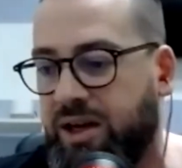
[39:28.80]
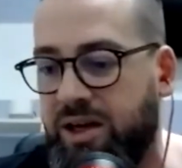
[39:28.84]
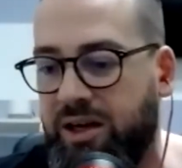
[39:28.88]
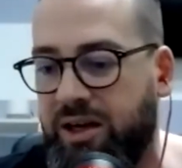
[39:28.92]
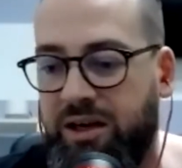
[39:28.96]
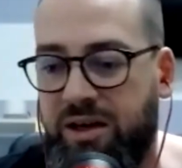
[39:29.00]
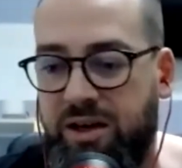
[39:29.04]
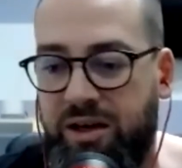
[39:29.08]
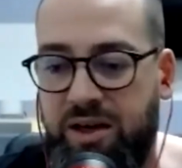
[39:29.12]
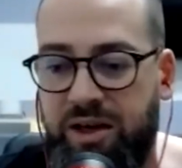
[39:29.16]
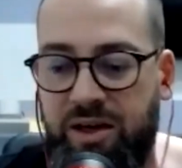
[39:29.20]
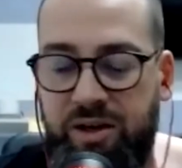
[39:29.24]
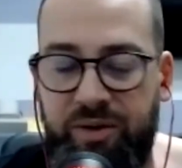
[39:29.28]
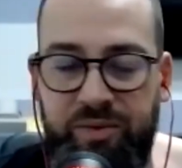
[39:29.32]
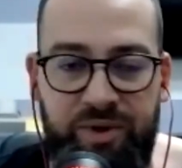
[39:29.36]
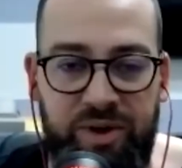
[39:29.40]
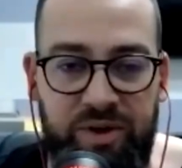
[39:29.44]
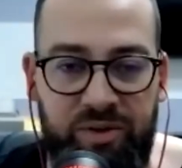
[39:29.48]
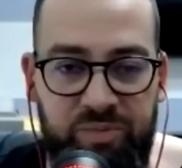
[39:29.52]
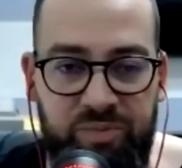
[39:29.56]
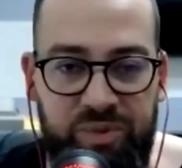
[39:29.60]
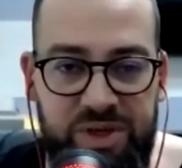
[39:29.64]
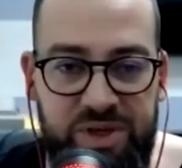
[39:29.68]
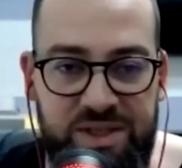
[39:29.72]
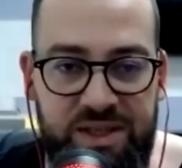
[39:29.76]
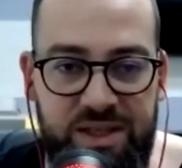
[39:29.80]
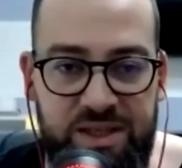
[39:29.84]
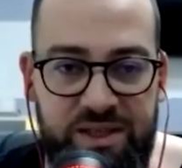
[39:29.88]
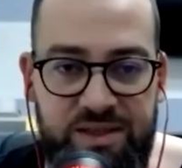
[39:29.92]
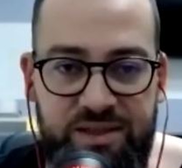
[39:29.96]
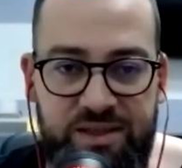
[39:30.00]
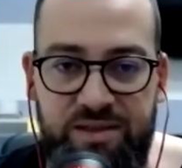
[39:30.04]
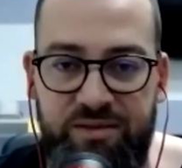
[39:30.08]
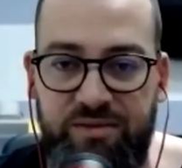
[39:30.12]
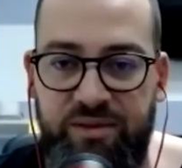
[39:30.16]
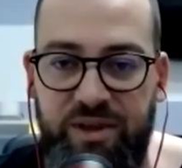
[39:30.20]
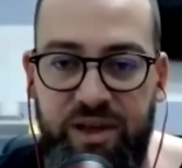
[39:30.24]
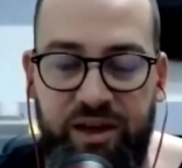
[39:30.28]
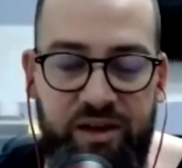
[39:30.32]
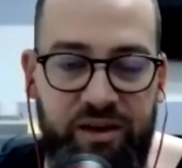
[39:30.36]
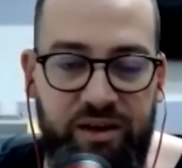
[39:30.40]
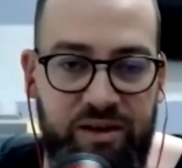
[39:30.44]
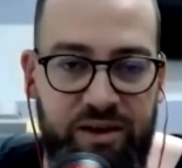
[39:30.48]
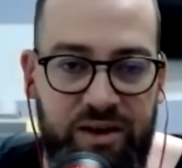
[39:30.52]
uh, their business, their